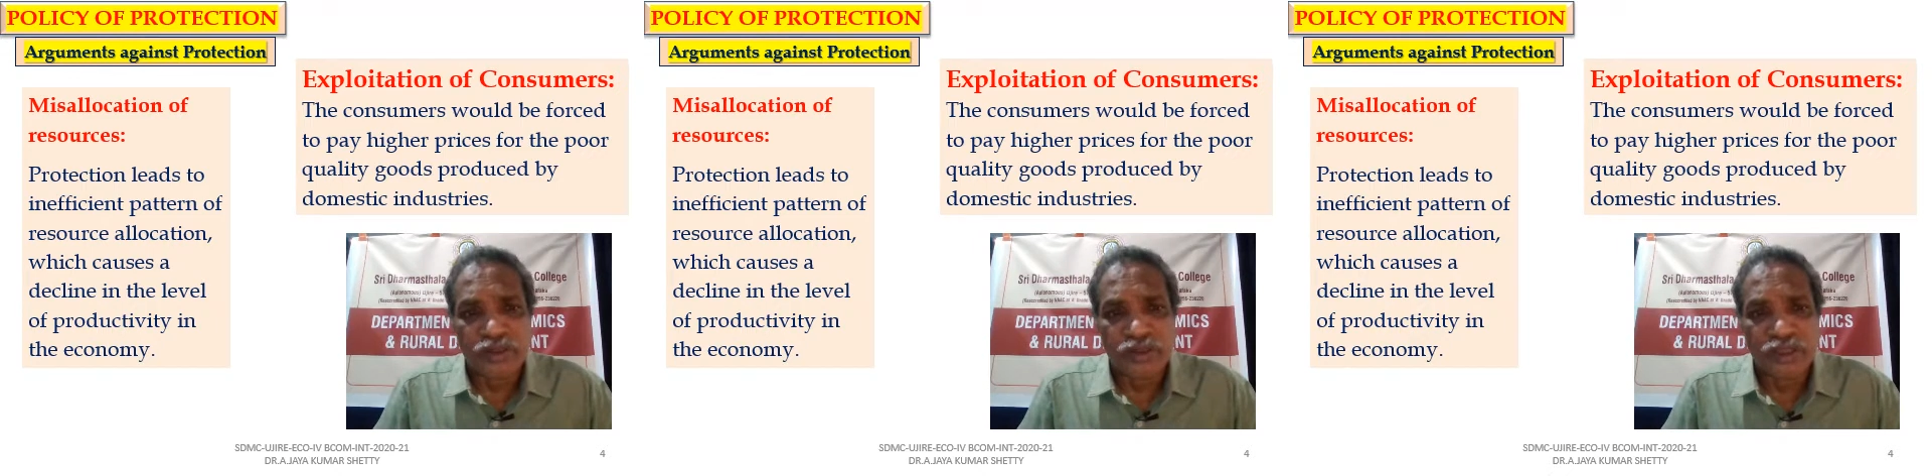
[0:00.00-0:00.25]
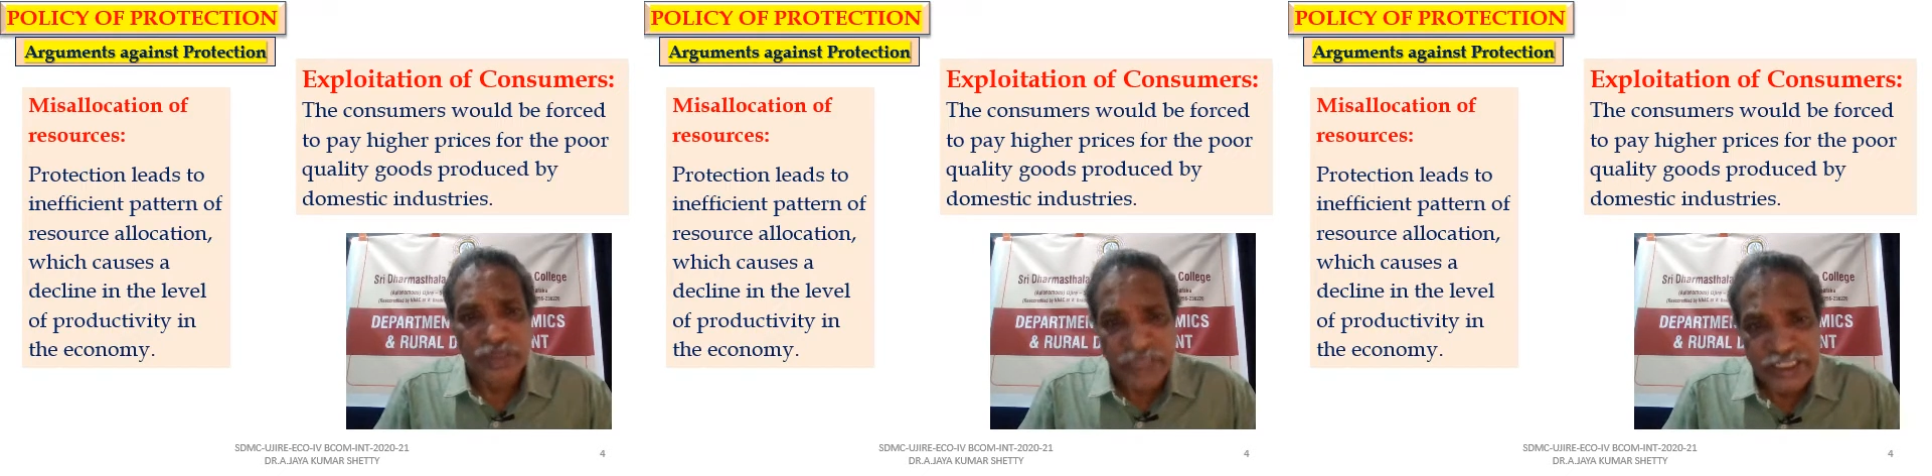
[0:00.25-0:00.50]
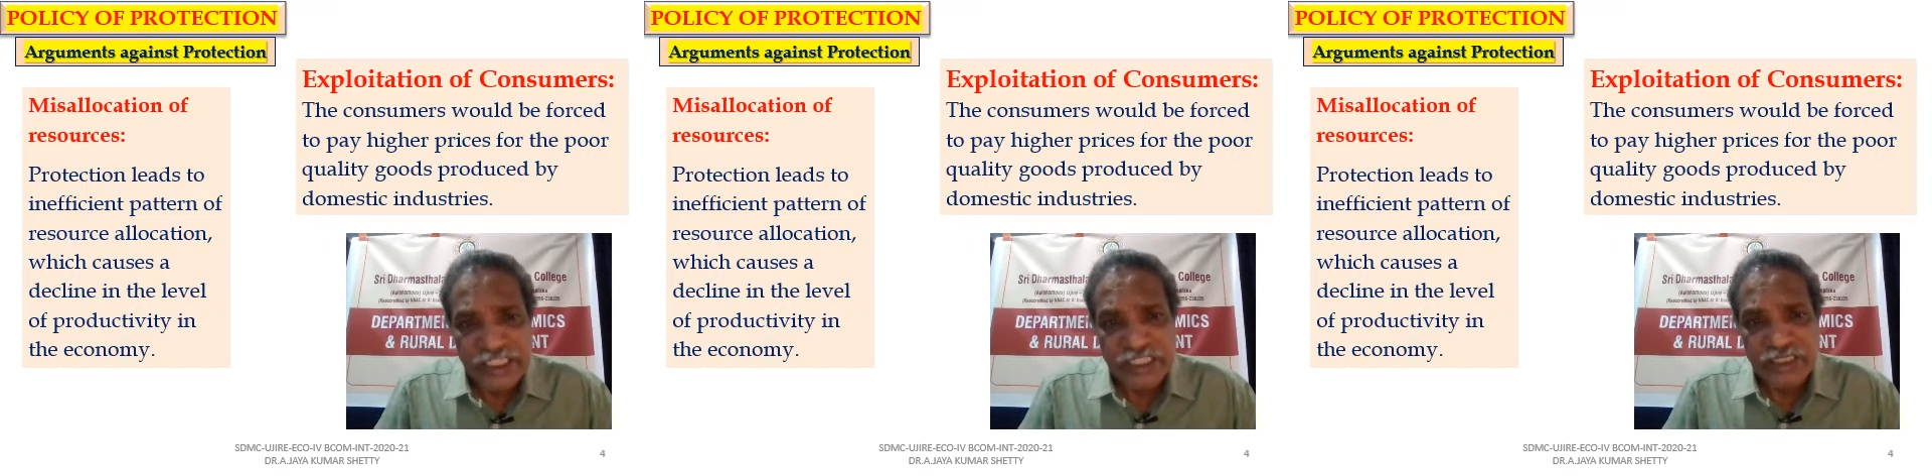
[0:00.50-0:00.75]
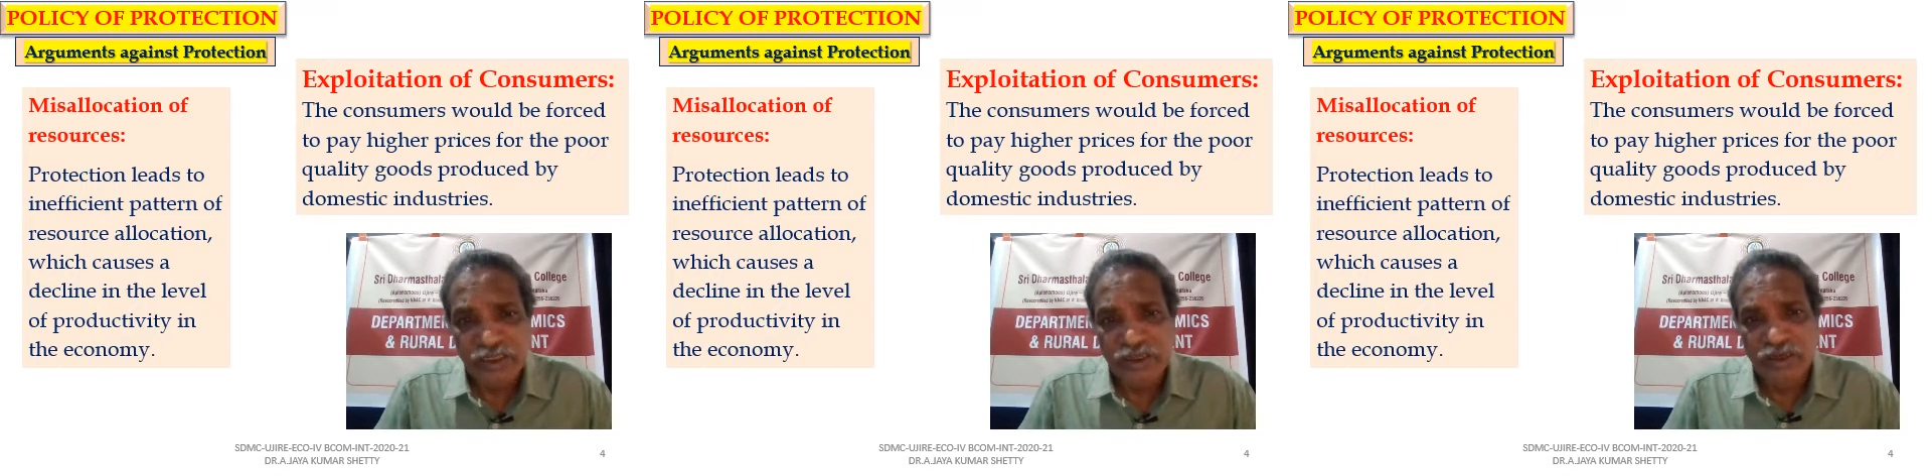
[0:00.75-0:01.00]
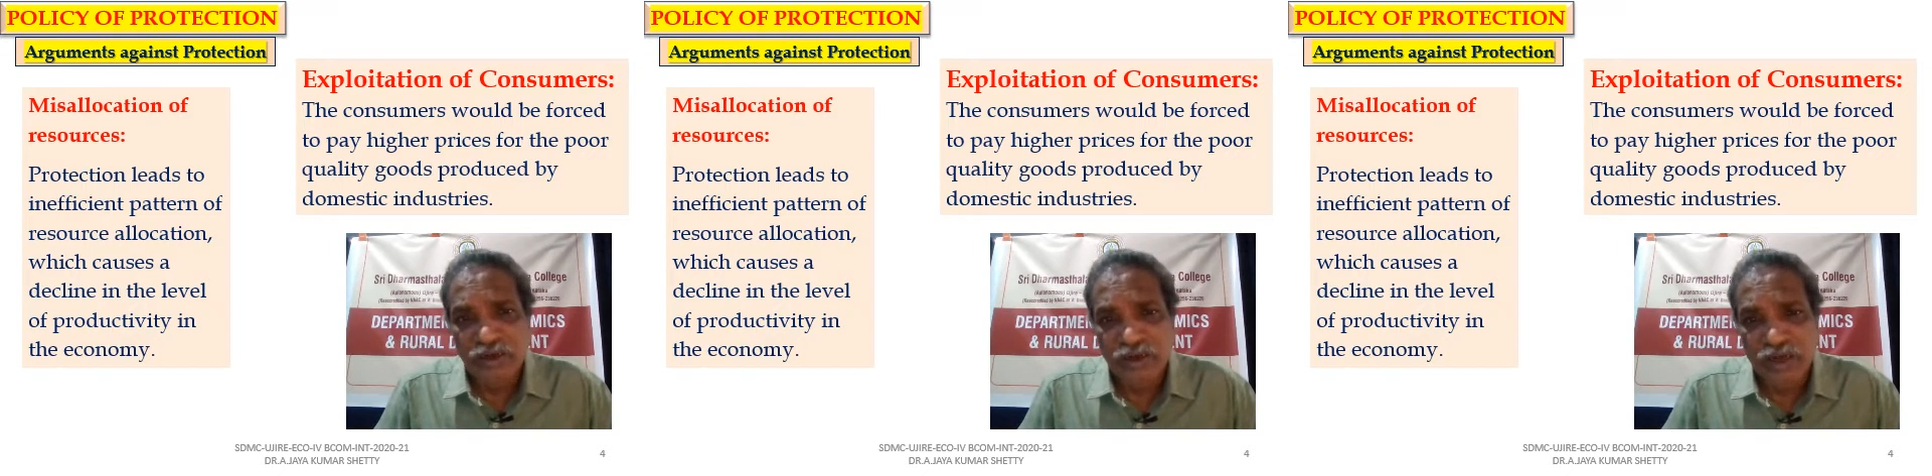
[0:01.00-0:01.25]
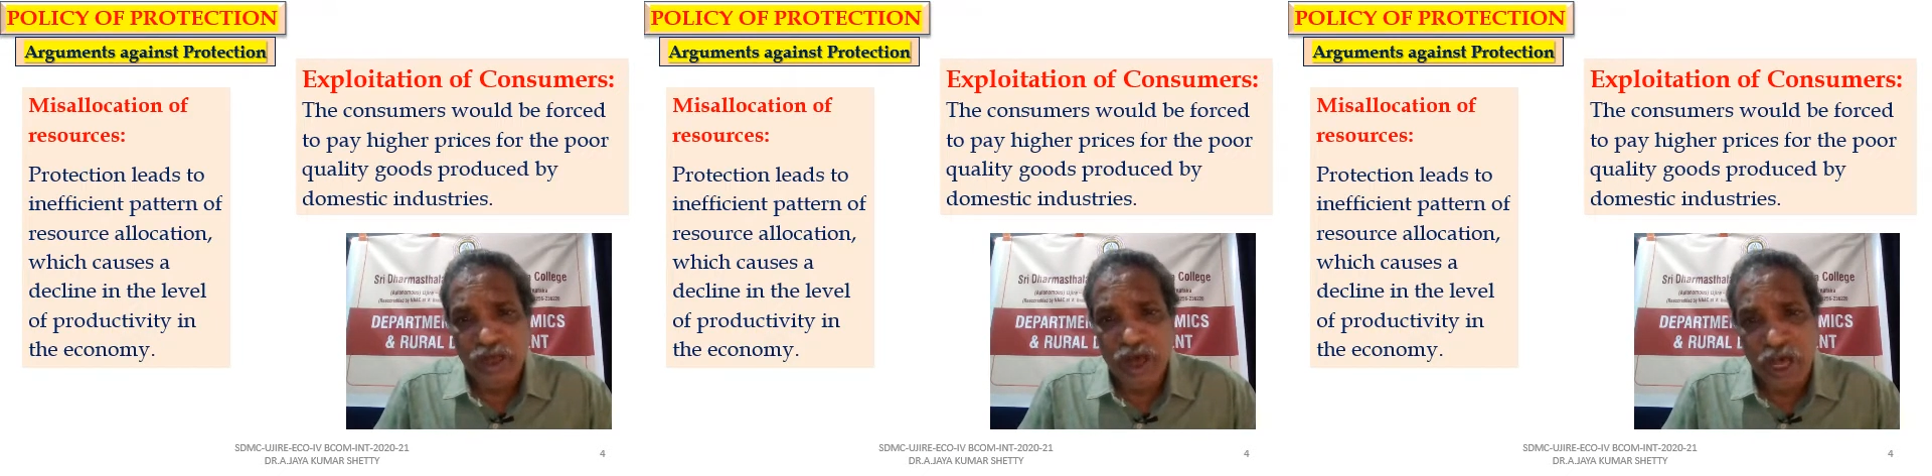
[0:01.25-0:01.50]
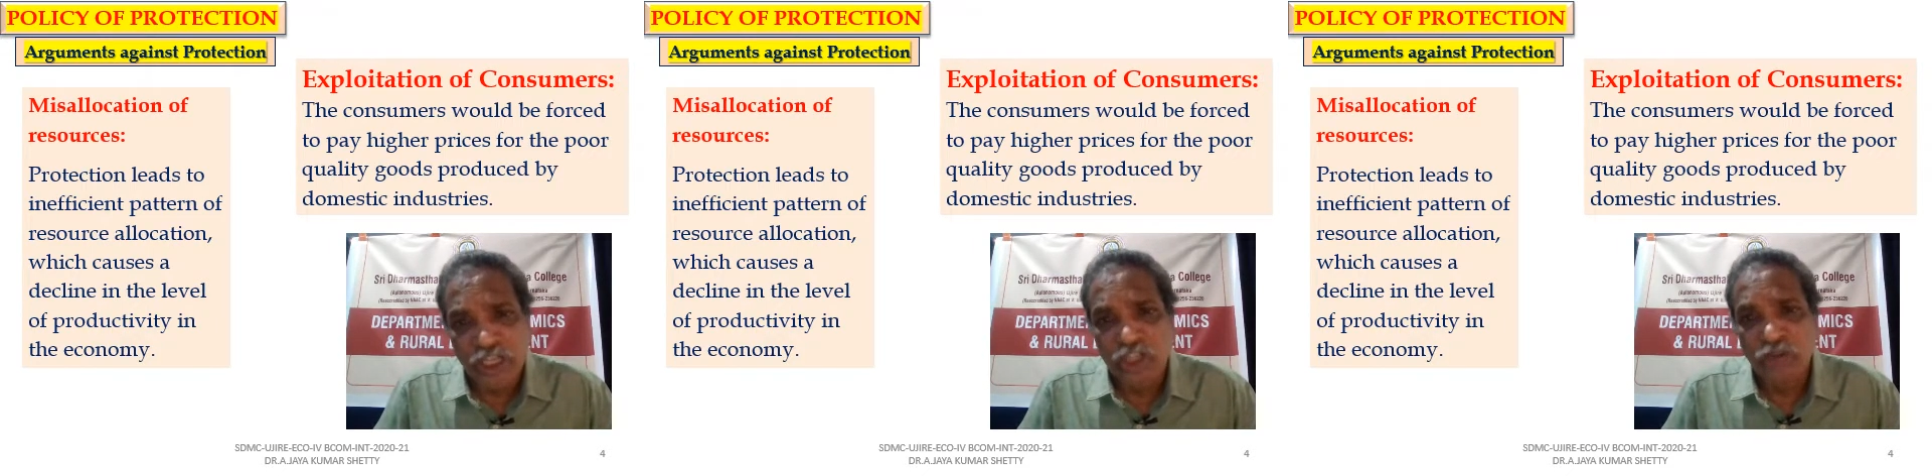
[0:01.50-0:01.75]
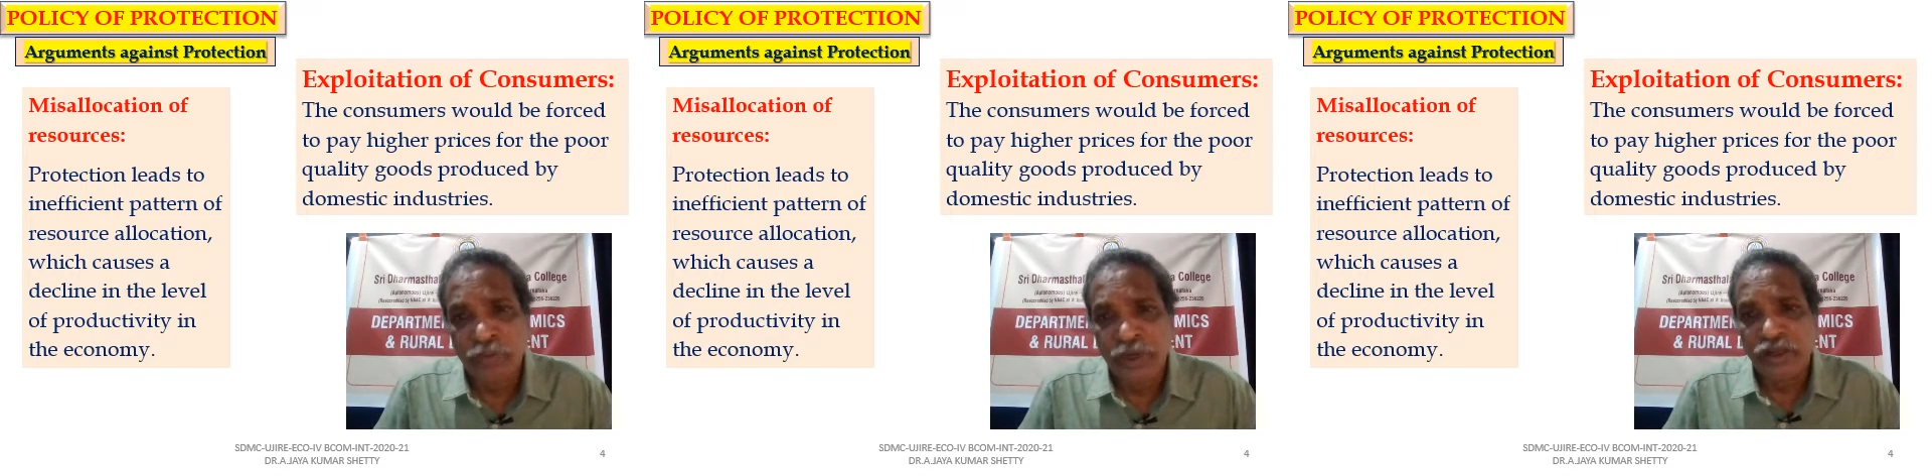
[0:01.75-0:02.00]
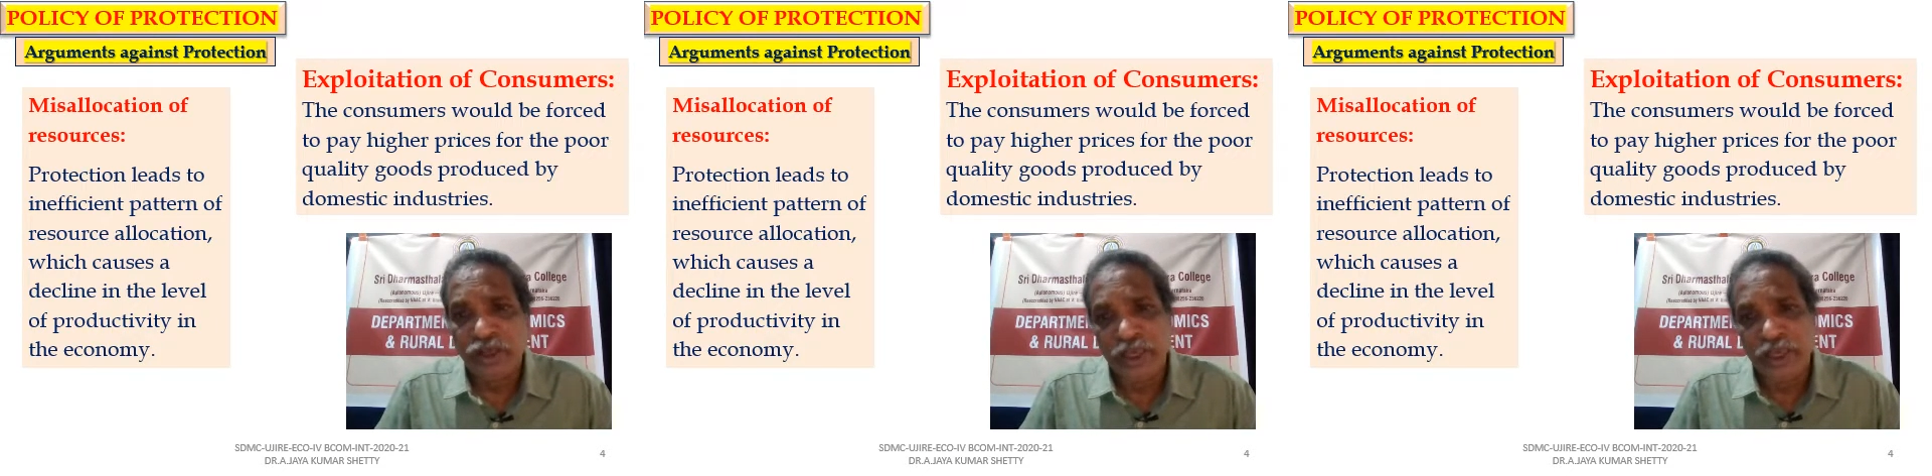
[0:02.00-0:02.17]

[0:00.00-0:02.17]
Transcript: The next argument